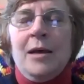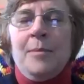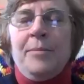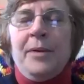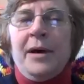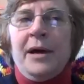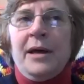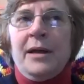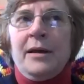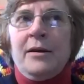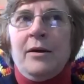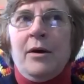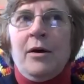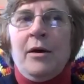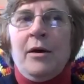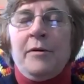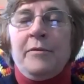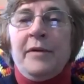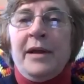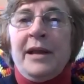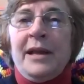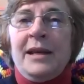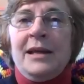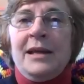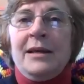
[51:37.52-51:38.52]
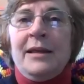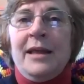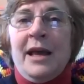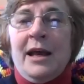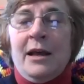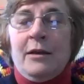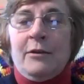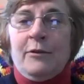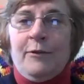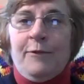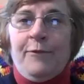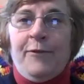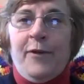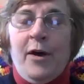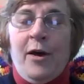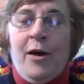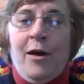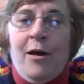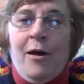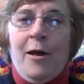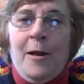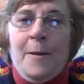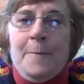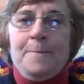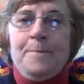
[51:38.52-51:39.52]
But already last
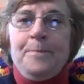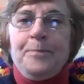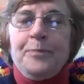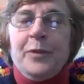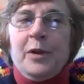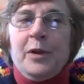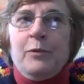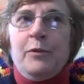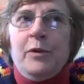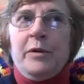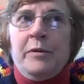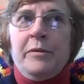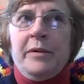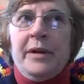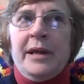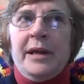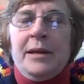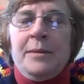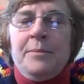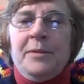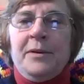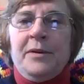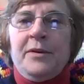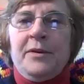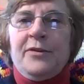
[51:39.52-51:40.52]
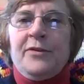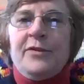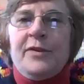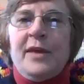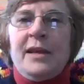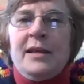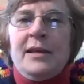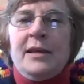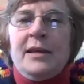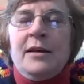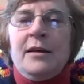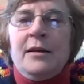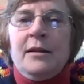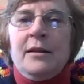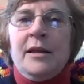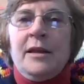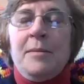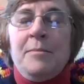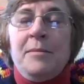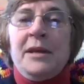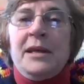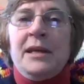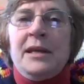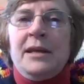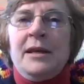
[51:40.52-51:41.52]
fall, we were able to send a
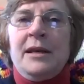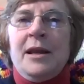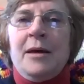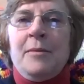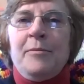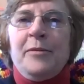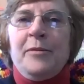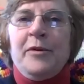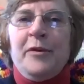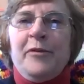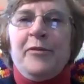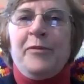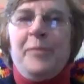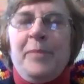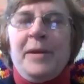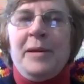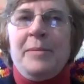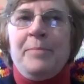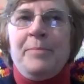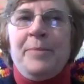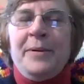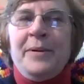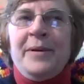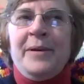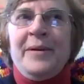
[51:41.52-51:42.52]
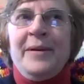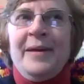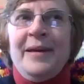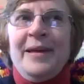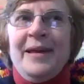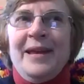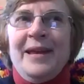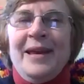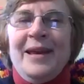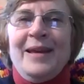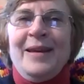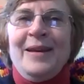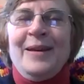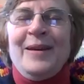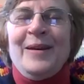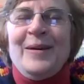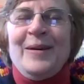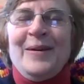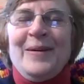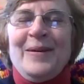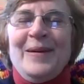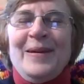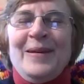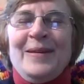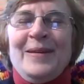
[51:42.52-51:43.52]
limited number of people.
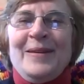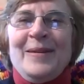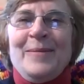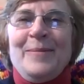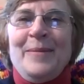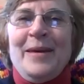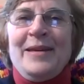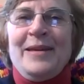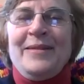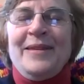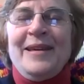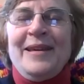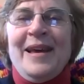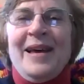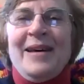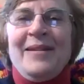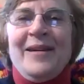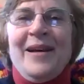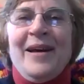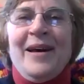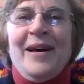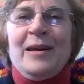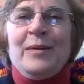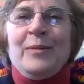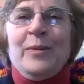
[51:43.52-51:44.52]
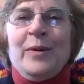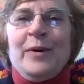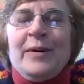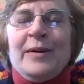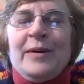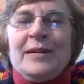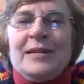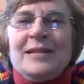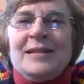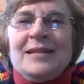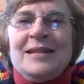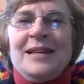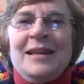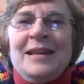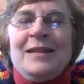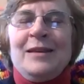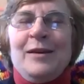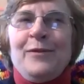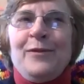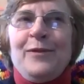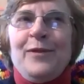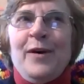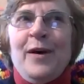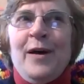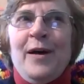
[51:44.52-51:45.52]
It's amazing how God works. In the
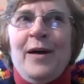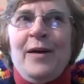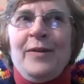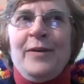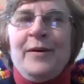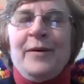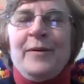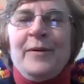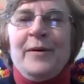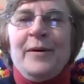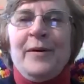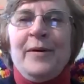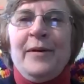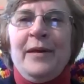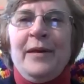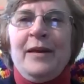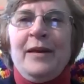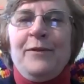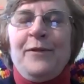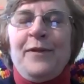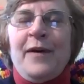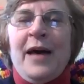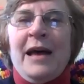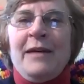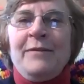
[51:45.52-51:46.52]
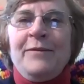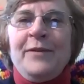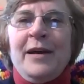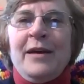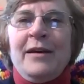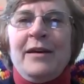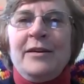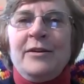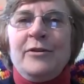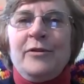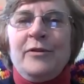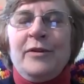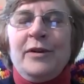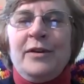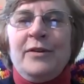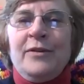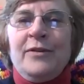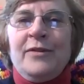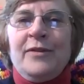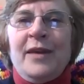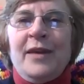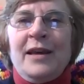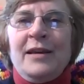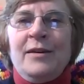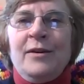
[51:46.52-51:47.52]
fall, there were only 5 countries
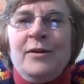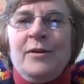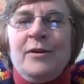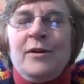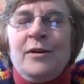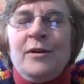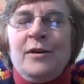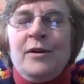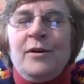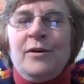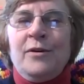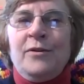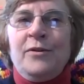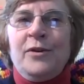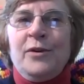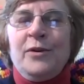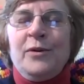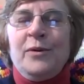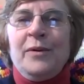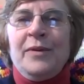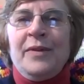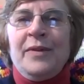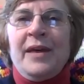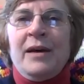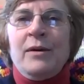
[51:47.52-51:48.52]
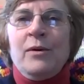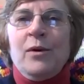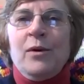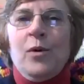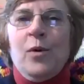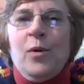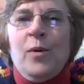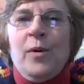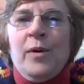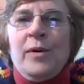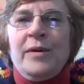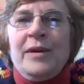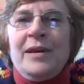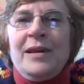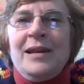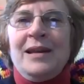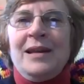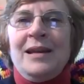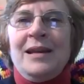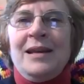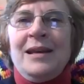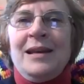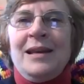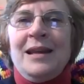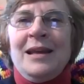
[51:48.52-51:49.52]
that you could go to without
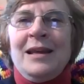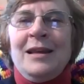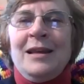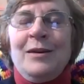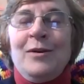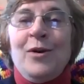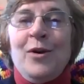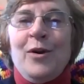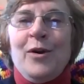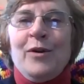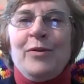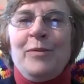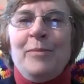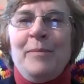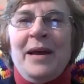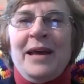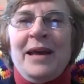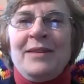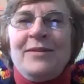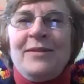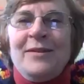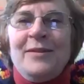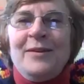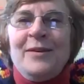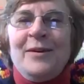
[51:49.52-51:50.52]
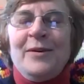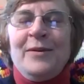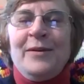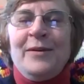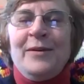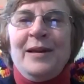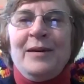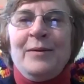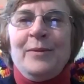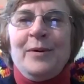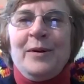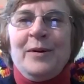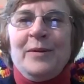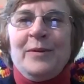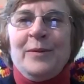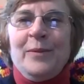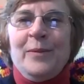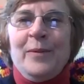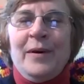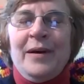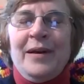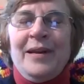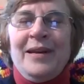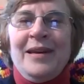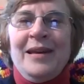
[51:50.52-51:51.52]
quarantine, and North Macedonia was
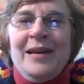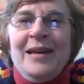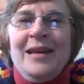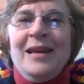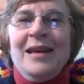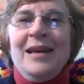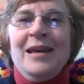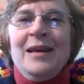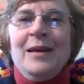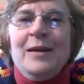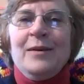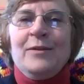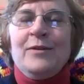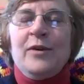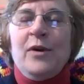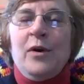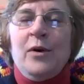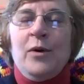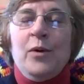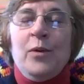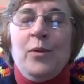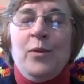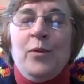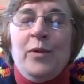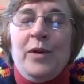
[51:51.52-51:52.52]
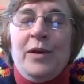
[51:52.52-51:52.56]
one. So